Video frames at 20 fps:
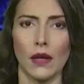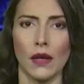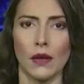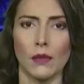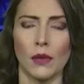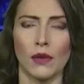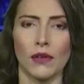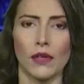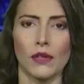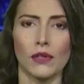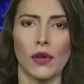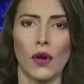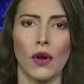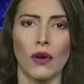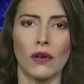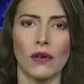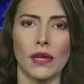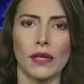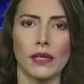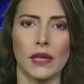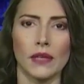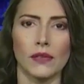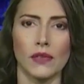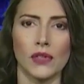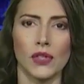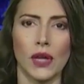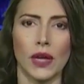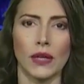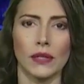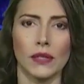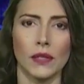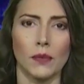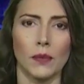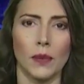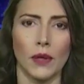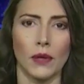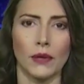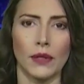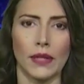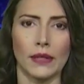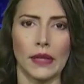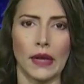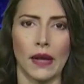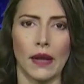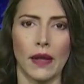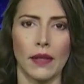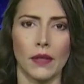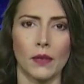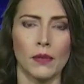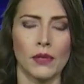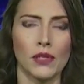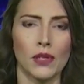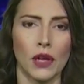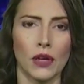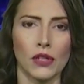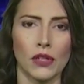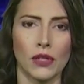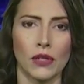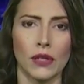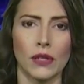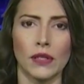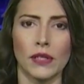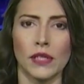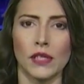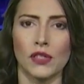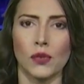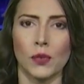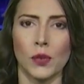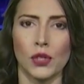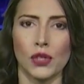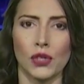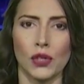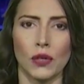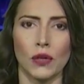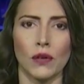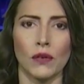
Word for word: Peru's Congress has rejected a bill that declared the production and distribution